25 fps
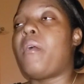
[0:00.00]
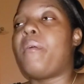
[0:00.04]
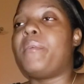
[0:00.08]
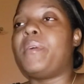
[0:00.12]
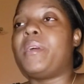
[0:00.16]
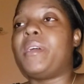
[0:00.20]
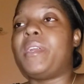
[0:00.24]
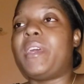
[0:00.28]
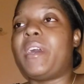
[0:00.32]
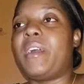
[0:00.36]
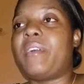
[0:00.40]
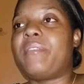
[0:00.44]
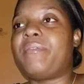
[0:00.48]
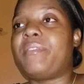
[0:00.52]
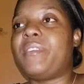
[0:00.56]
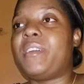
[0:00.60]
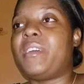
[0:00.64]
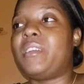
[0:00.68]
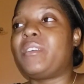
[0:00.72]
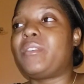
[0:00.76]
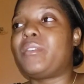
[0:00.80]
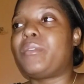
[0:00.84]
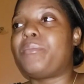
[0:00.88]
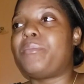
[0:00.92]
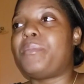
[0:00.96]
I feel
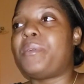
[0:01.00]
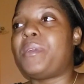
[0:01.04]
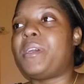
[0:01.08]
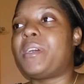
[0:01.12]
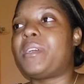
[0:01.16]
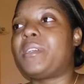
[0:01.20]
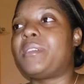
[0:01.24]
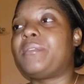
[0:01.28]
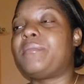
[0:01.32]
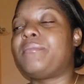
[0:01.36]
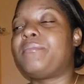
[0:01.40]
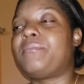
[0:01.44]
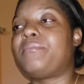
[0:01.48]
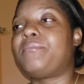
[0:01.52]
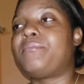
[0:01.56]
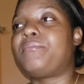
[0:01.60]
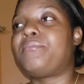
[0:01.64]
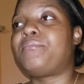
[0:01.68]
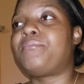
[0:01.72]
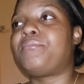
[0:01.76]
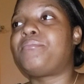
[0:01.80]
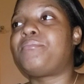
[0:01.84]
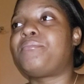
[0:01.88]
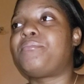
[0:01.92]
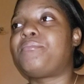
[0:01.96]
little pain.
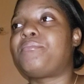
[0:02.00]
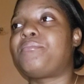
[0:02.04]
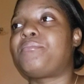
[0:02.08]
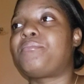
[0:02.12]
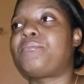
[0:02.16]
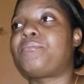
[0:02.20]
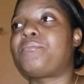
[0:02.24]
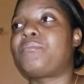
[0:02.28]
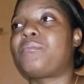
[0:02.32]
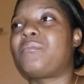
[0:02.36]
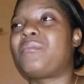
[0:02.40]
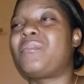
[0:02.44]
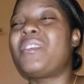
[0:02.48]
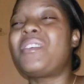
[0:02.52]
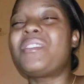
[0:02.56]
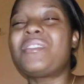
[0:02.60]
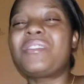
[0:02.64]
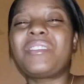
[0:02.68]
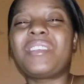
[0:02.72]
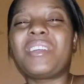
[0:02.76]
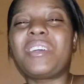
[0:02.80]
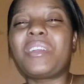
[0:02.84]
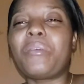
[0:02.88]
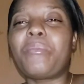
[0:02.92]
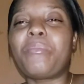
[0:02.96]

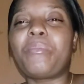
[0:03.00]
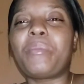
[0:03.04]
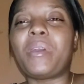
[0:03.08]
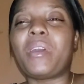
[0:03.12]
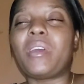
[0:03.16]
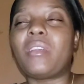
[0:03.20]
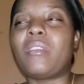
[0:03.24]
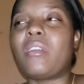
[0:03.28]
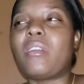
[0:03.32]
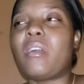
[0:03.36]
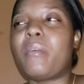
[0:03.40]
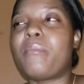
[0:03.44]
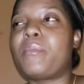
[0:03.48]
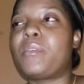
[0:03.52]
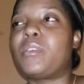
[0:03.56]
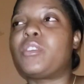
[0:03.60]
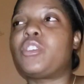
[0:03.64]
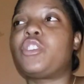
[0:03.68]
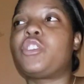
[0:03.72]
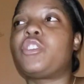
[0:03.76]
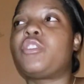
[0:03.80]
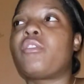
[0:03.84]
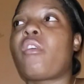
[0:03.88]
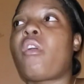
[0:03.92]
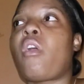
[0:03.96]
Just little pain, not
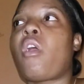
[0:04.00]
much.